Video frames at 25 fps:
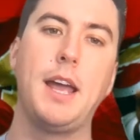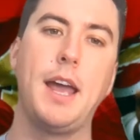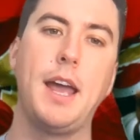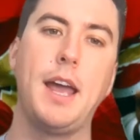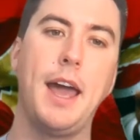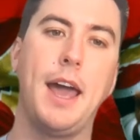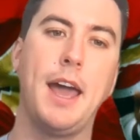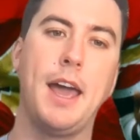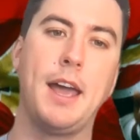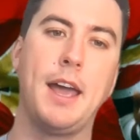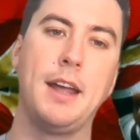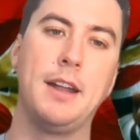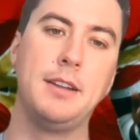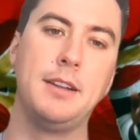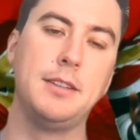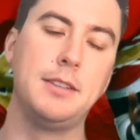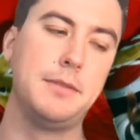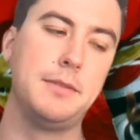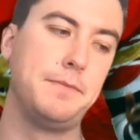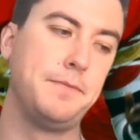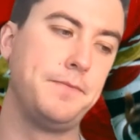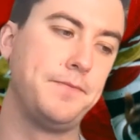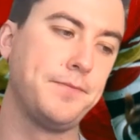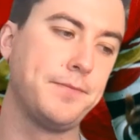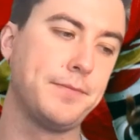and
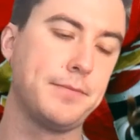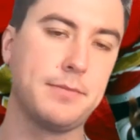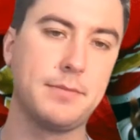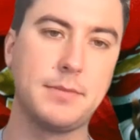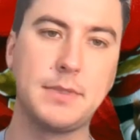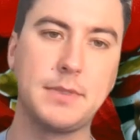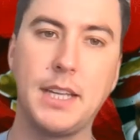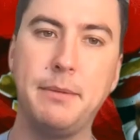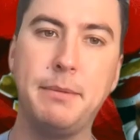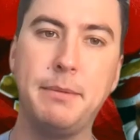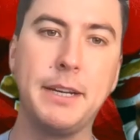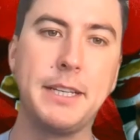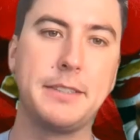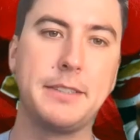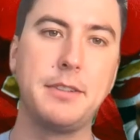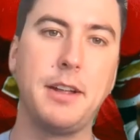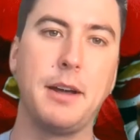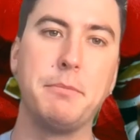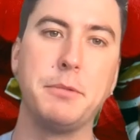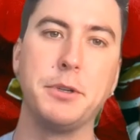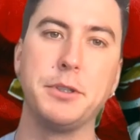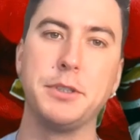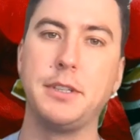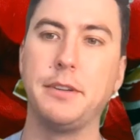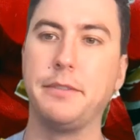it makes it a lot
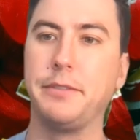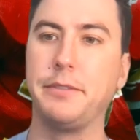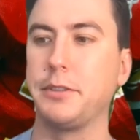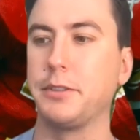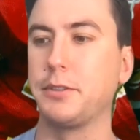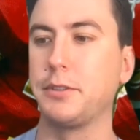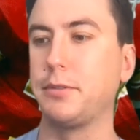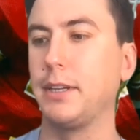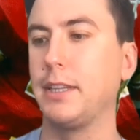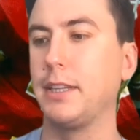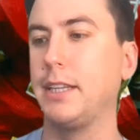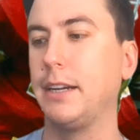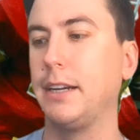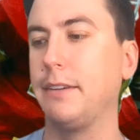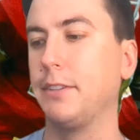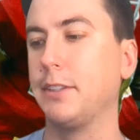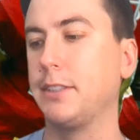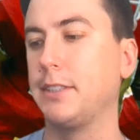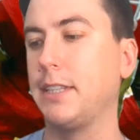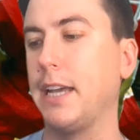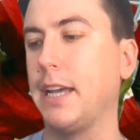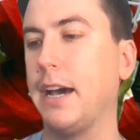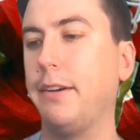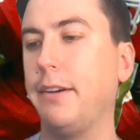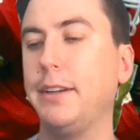more difficult. So I think if the
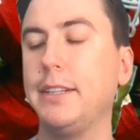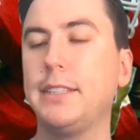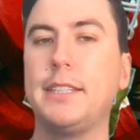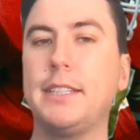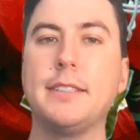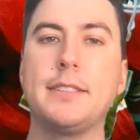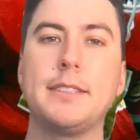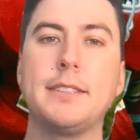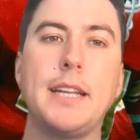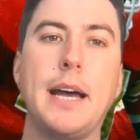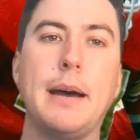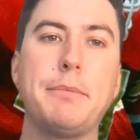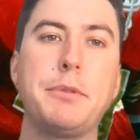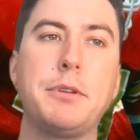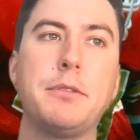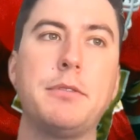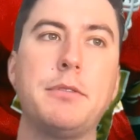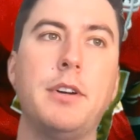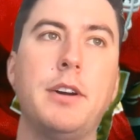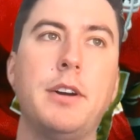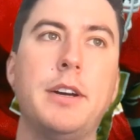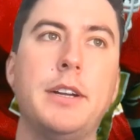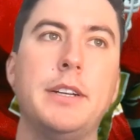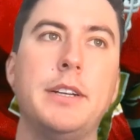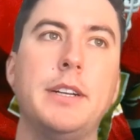Stallions can stop the
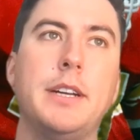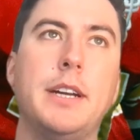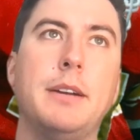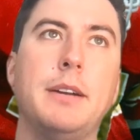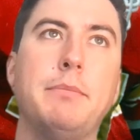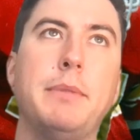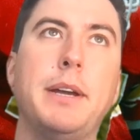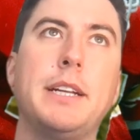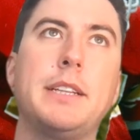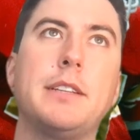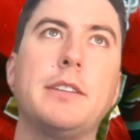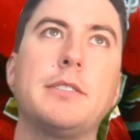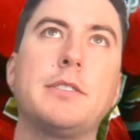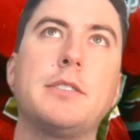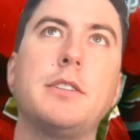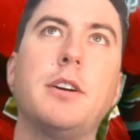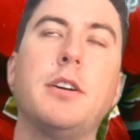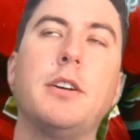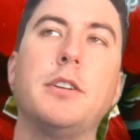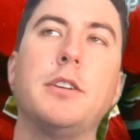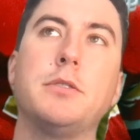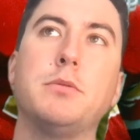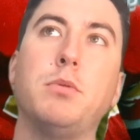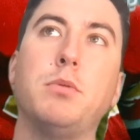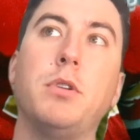run and make the
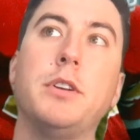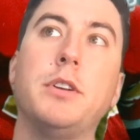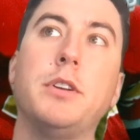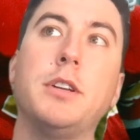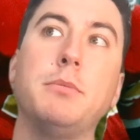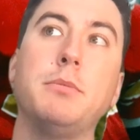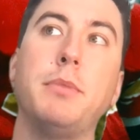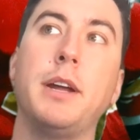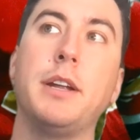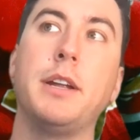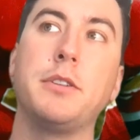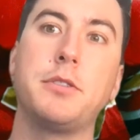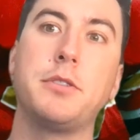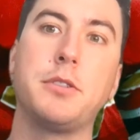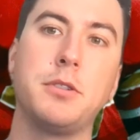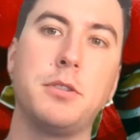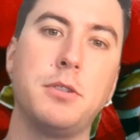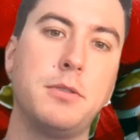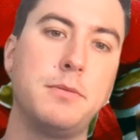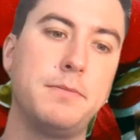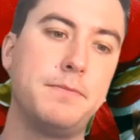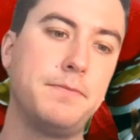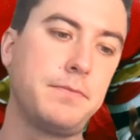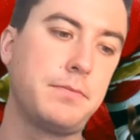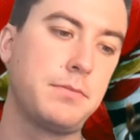Stars
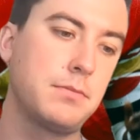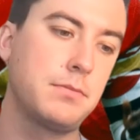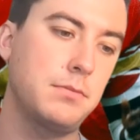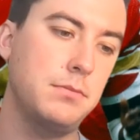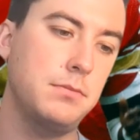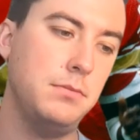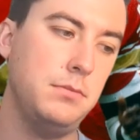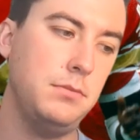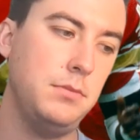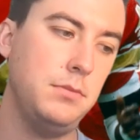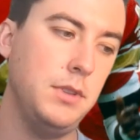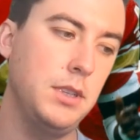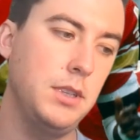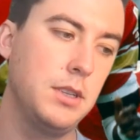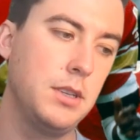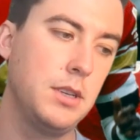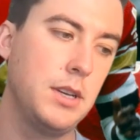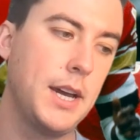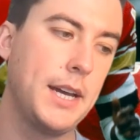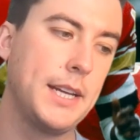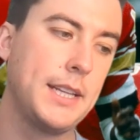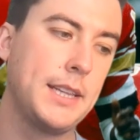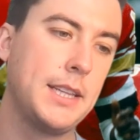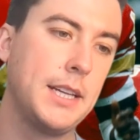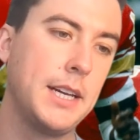one-dimensional,
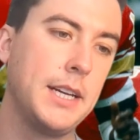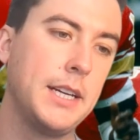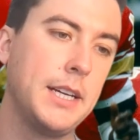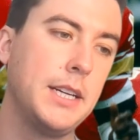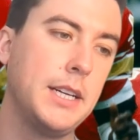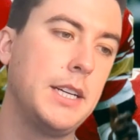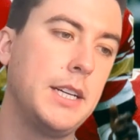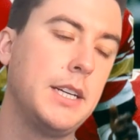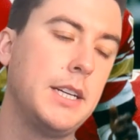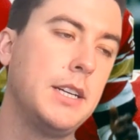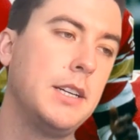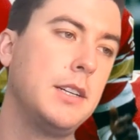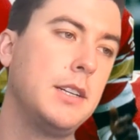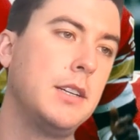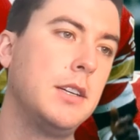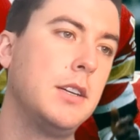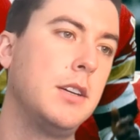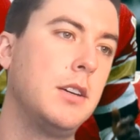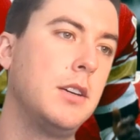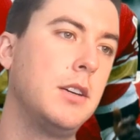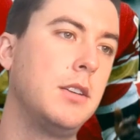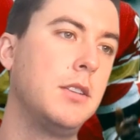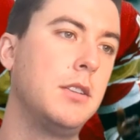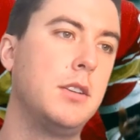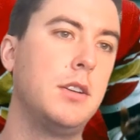I think
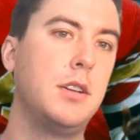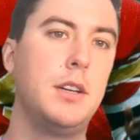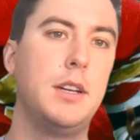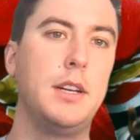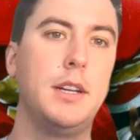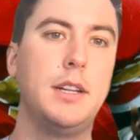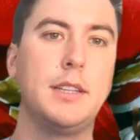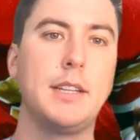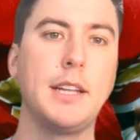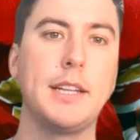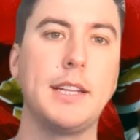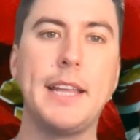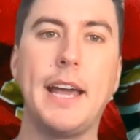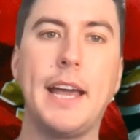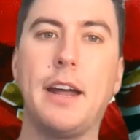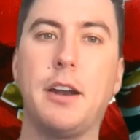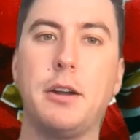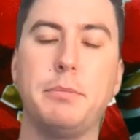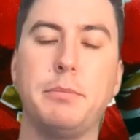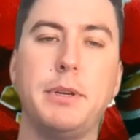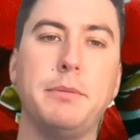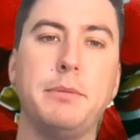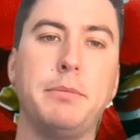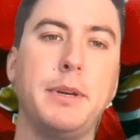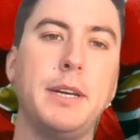that'll
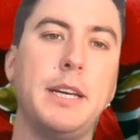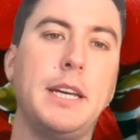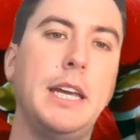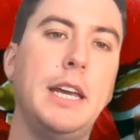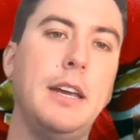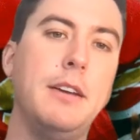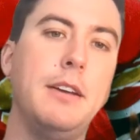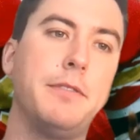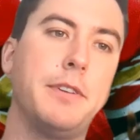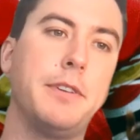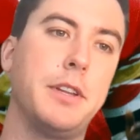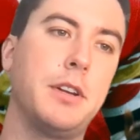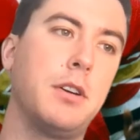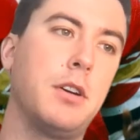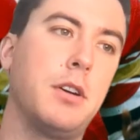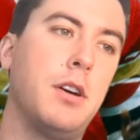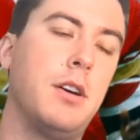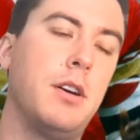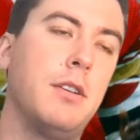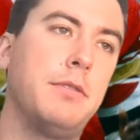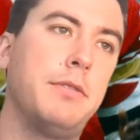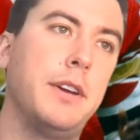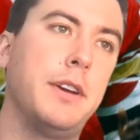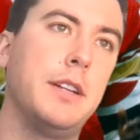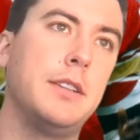be a big key for their
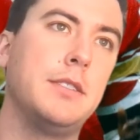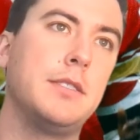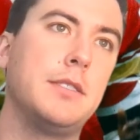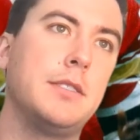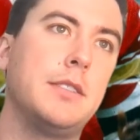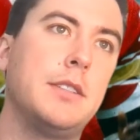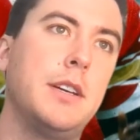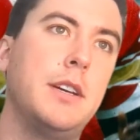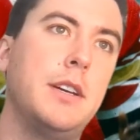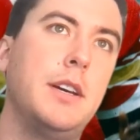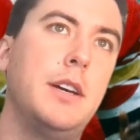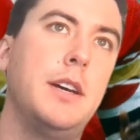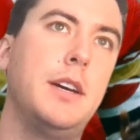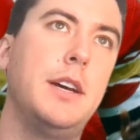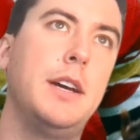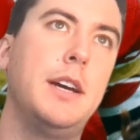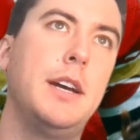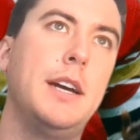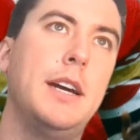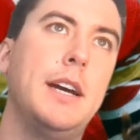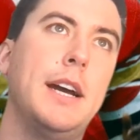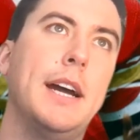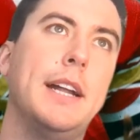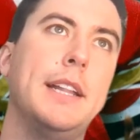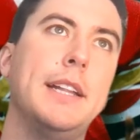offense.
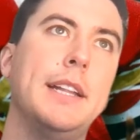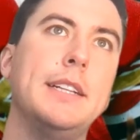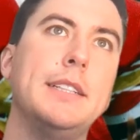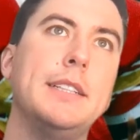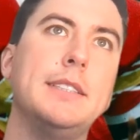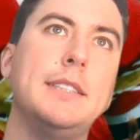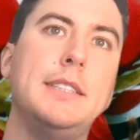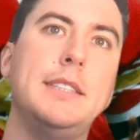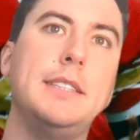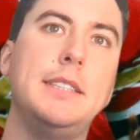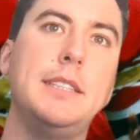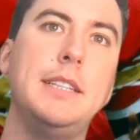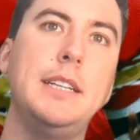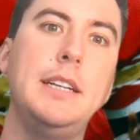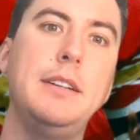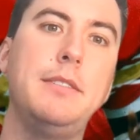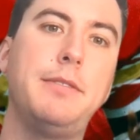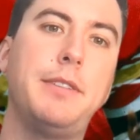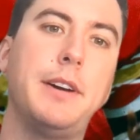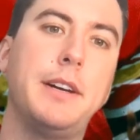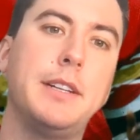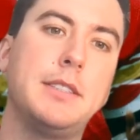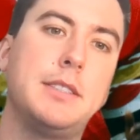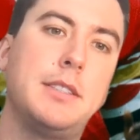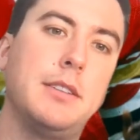And then
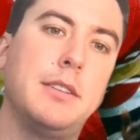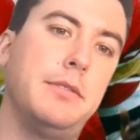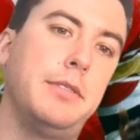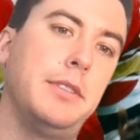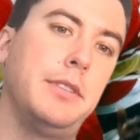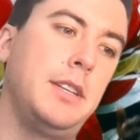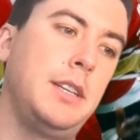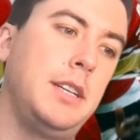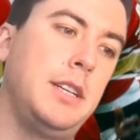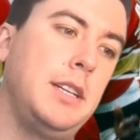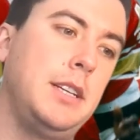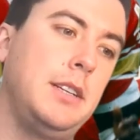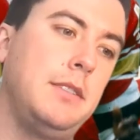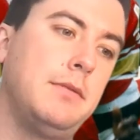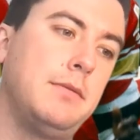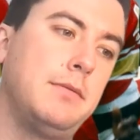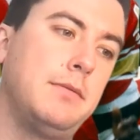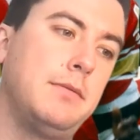defensively